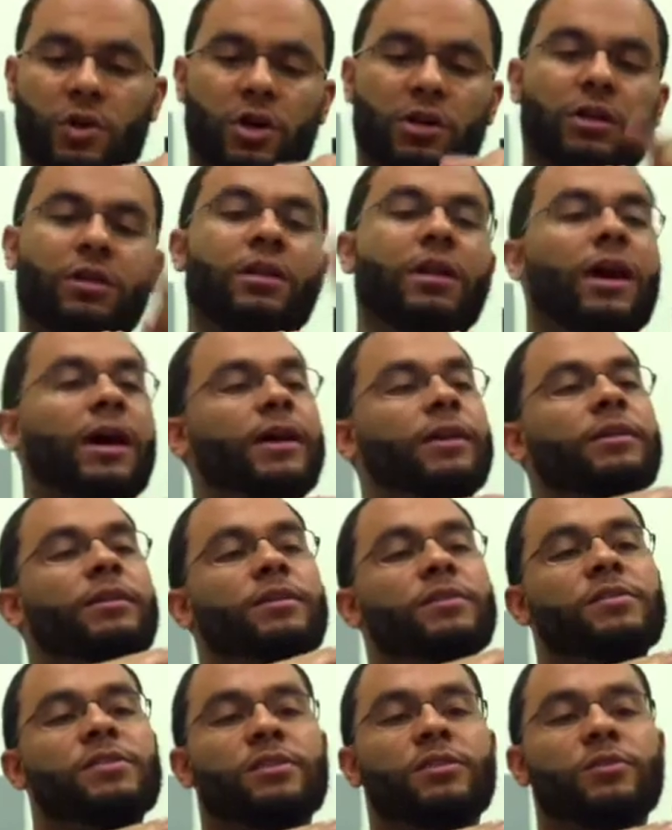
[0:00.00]
on a line,
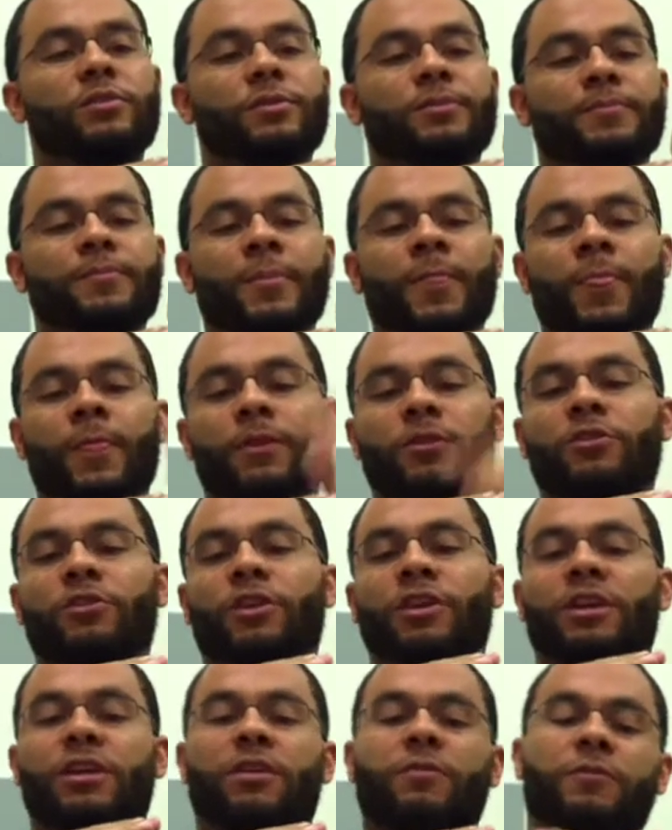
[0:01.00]
continuum,
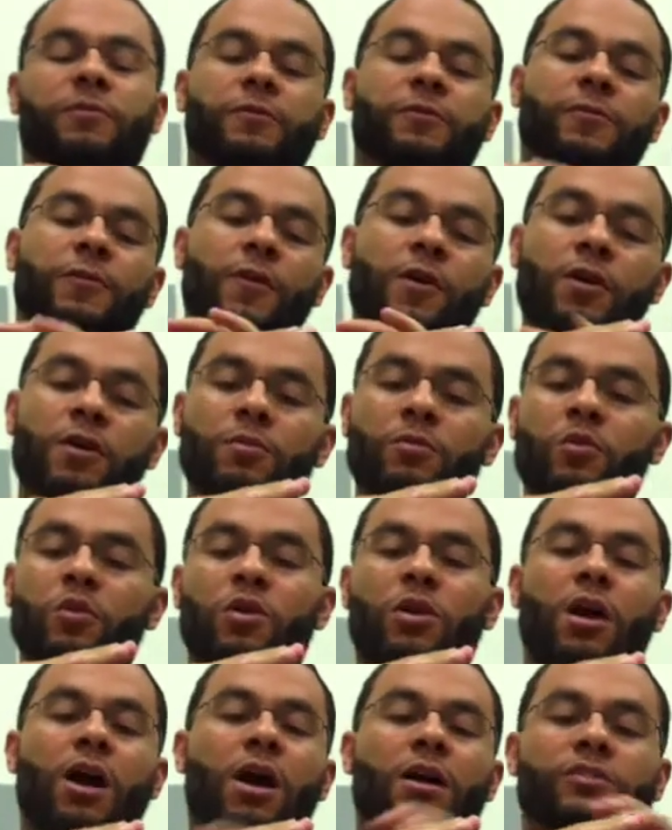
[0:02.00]
you're getting far
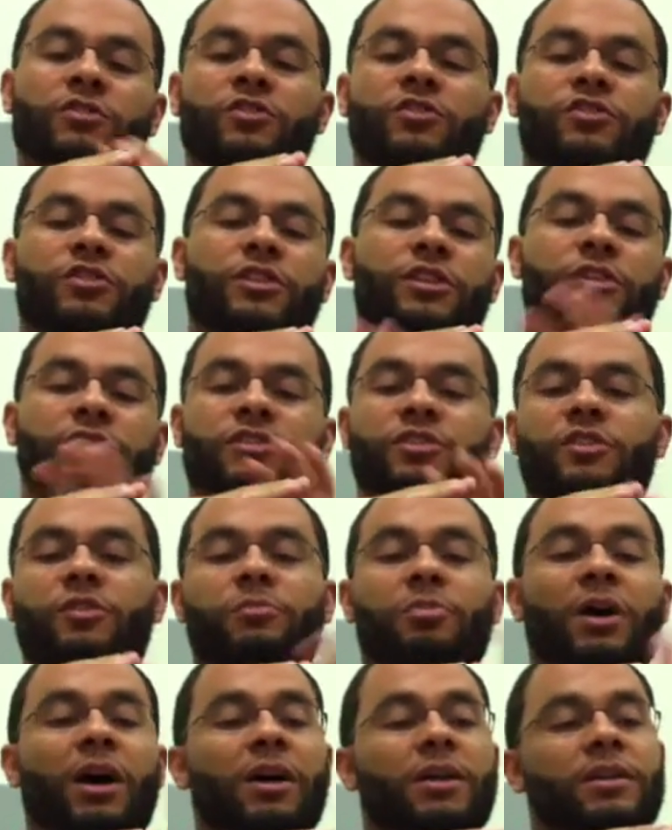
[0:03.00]
more oxygen into
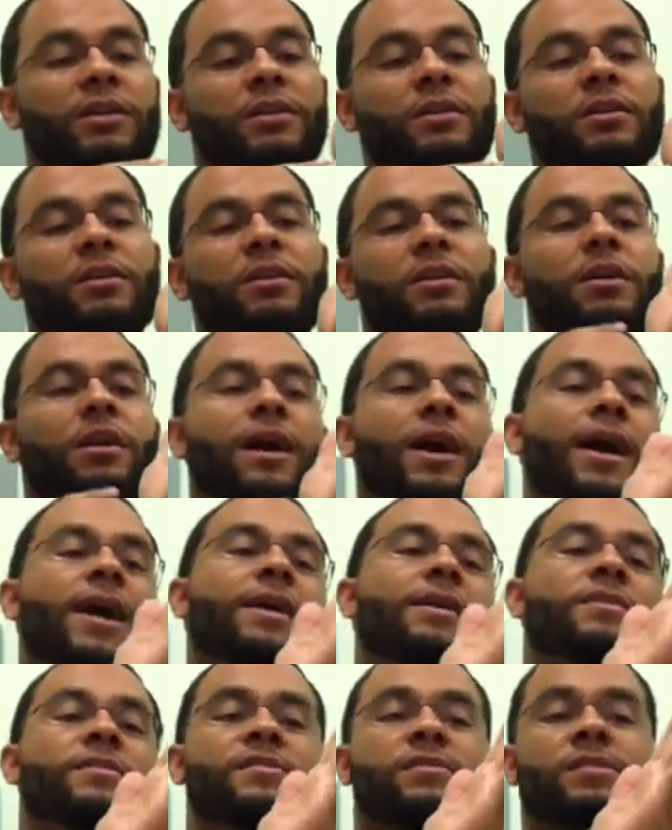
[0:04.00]
your body
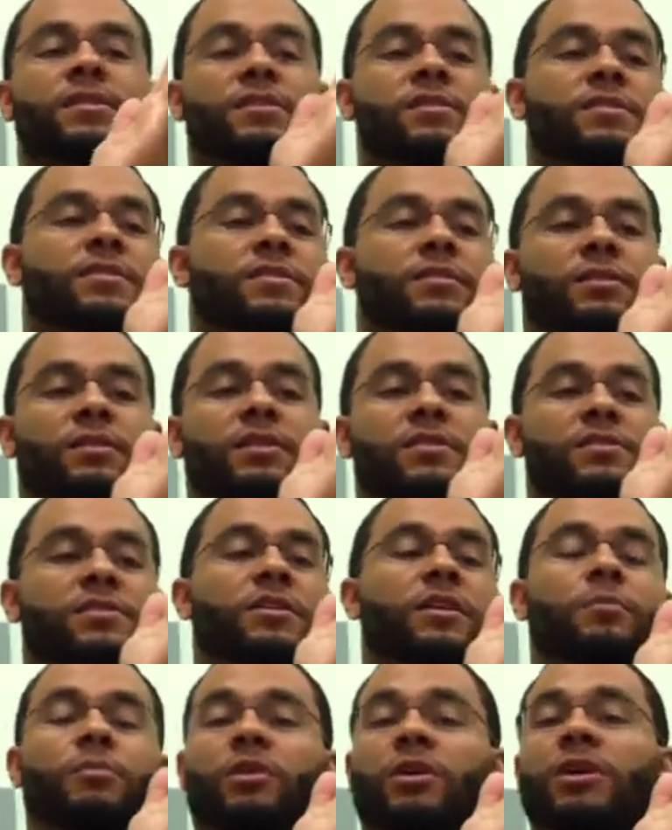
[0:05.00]
as this
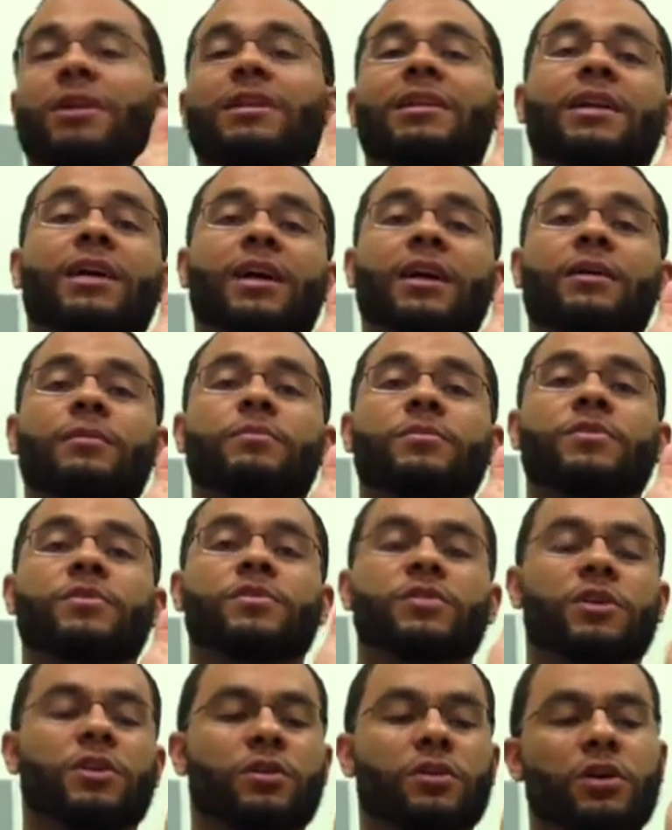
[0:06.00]
number climbs.
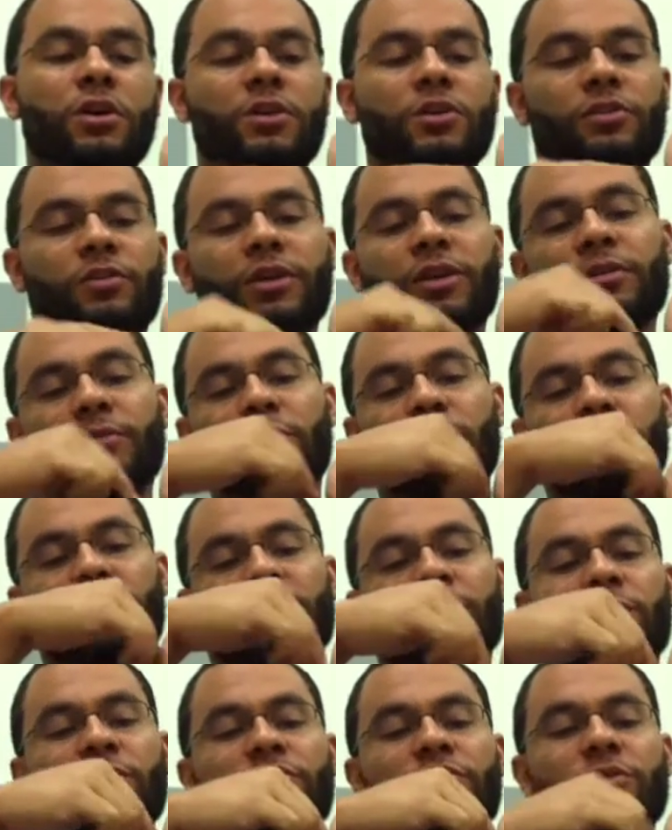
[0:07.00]
So your
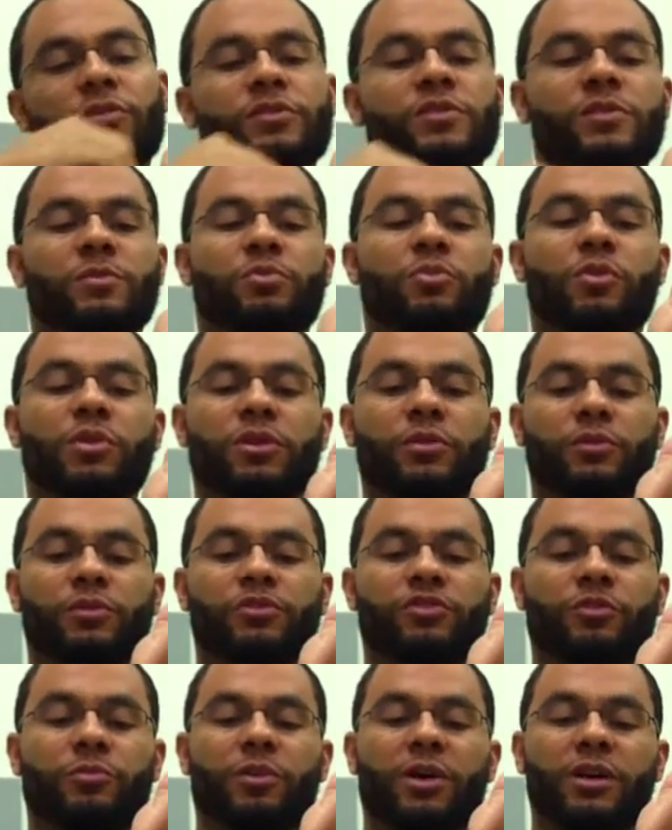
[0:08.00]
anaerobic threshold is the point at
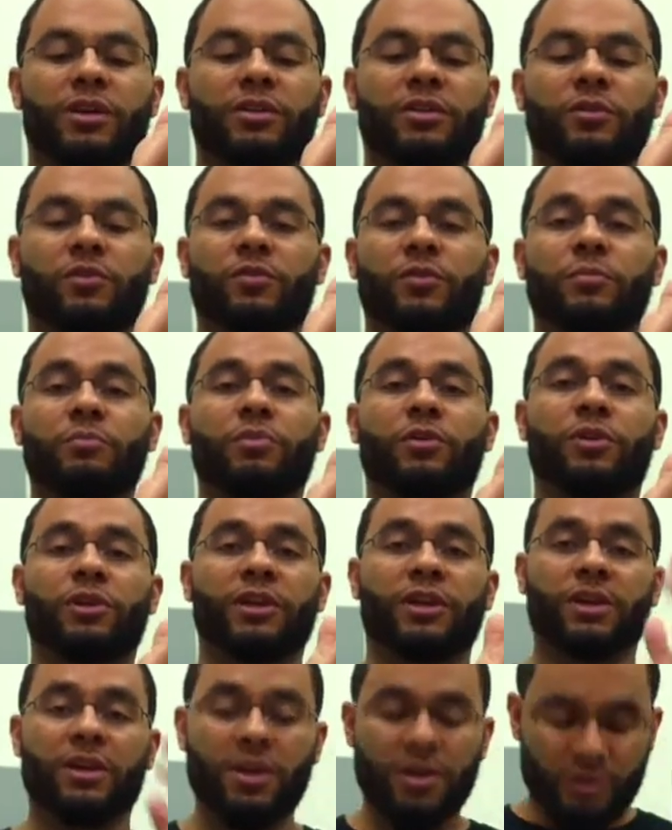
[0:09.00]
which your body goes from
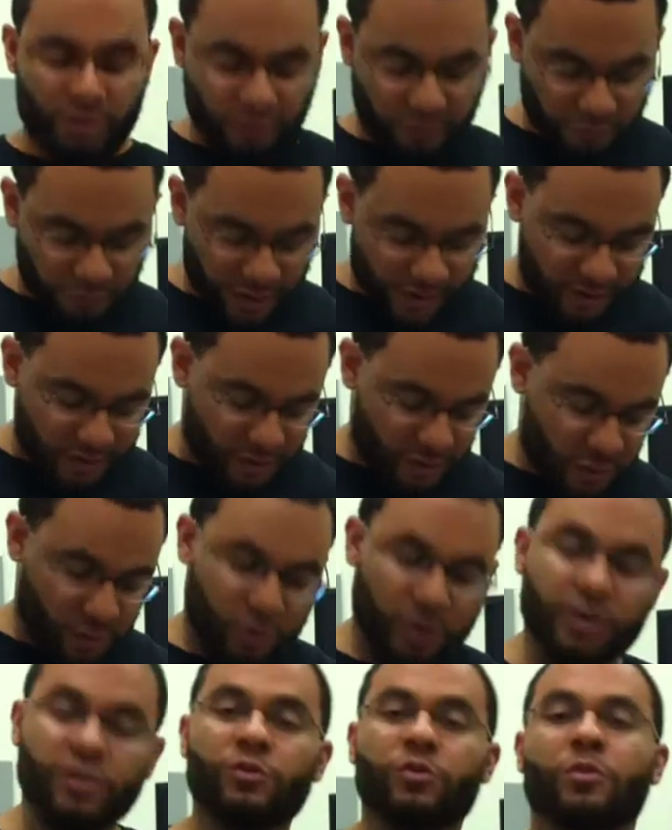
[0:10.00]
burning your fat
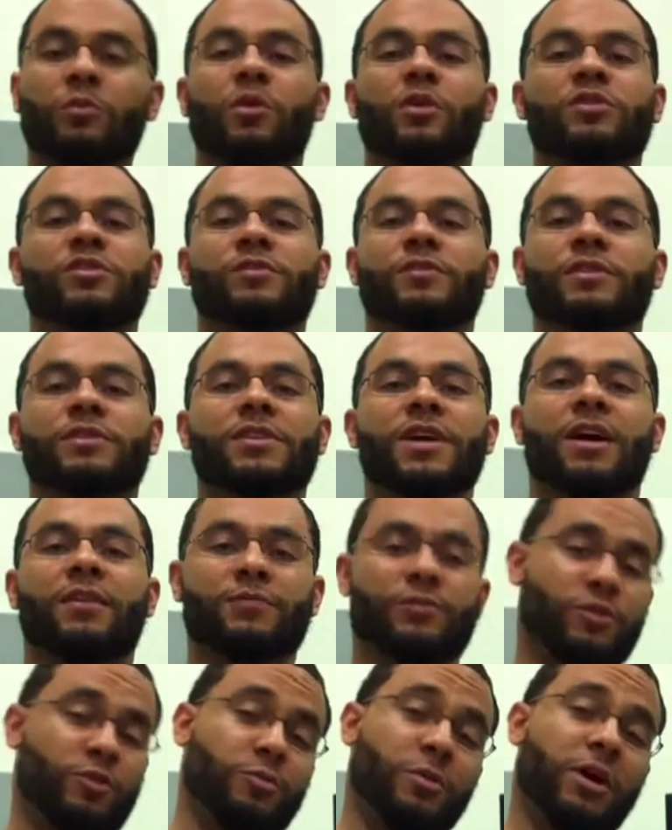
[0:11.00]
storage, where most of us
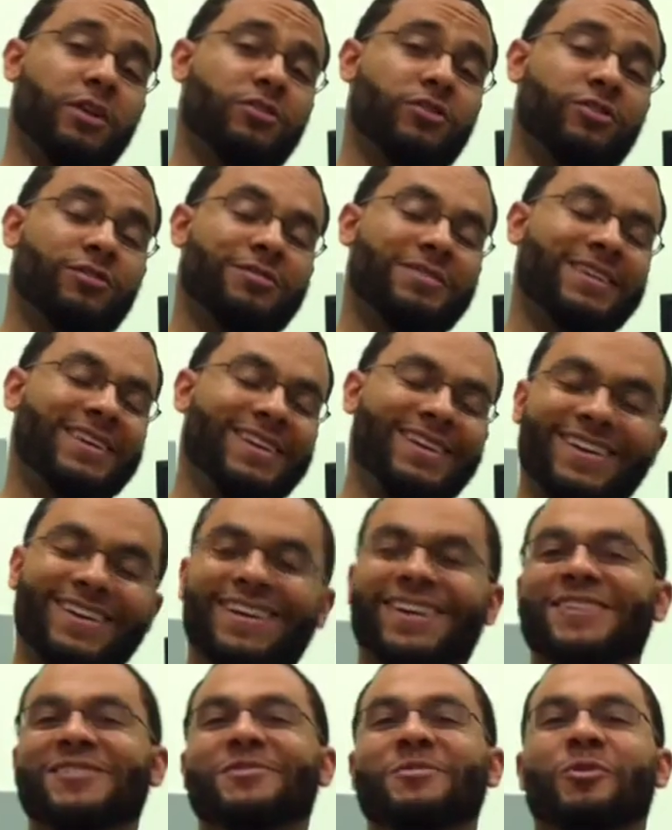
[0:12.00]
have too much,
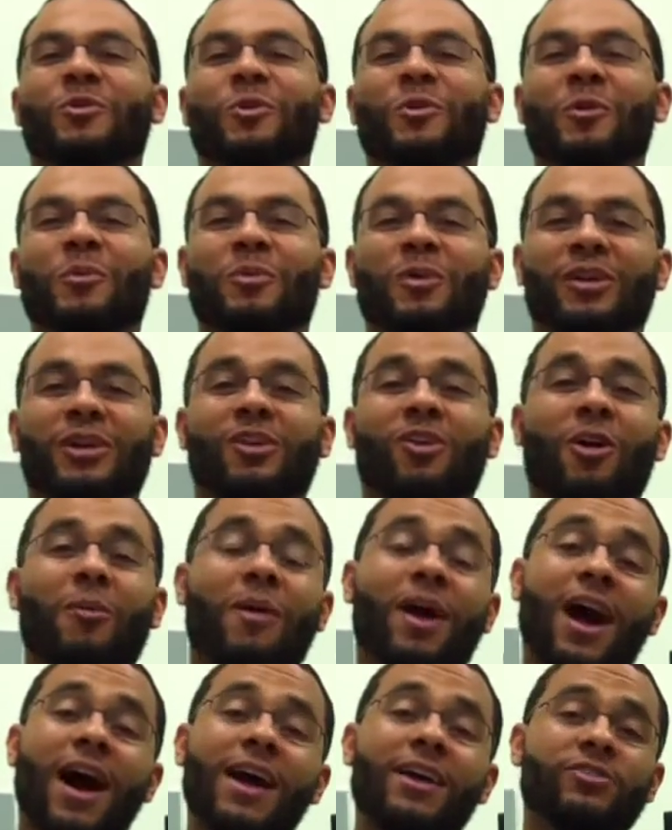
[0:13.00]
into where we're burning
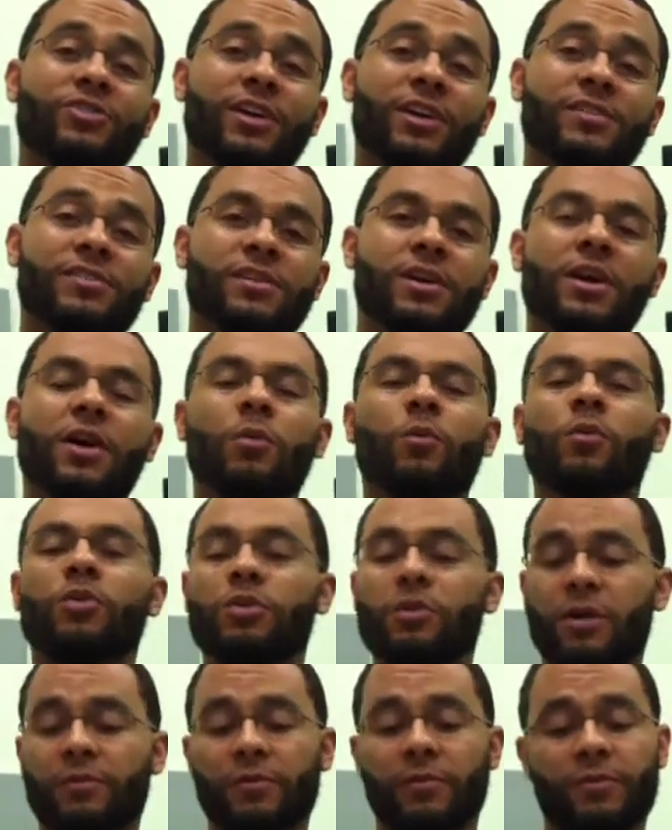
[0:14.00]
carbohydrates, where
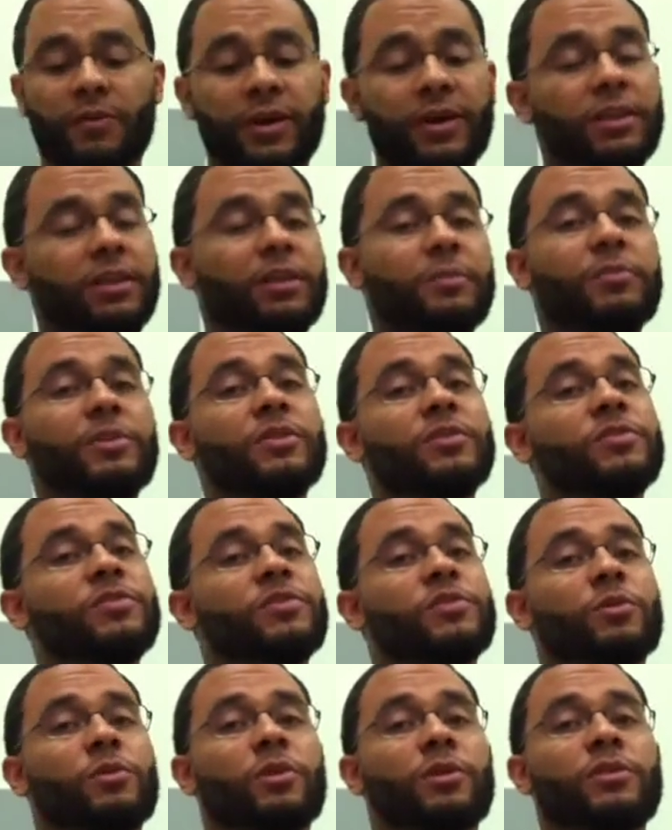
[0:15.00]
you have a very limited
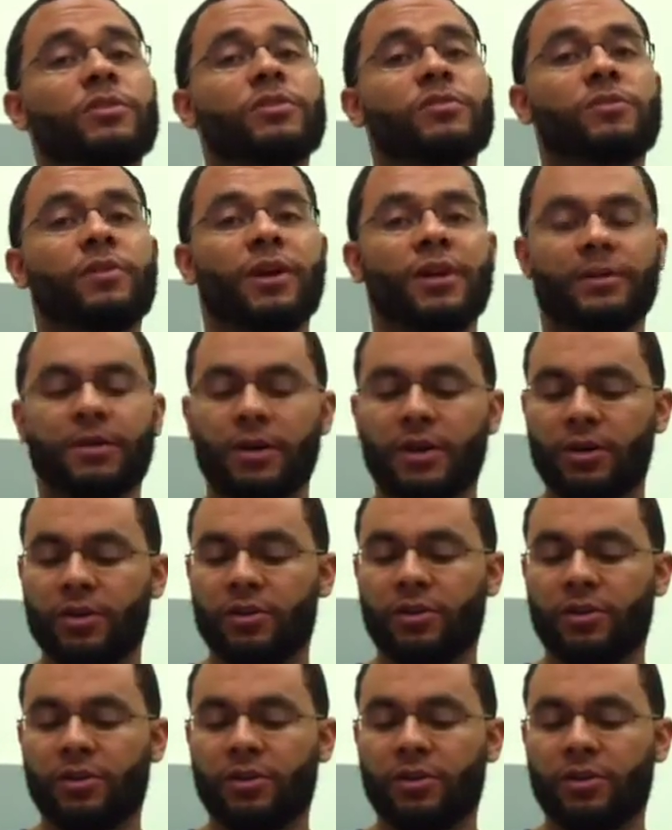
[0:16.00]
source, right?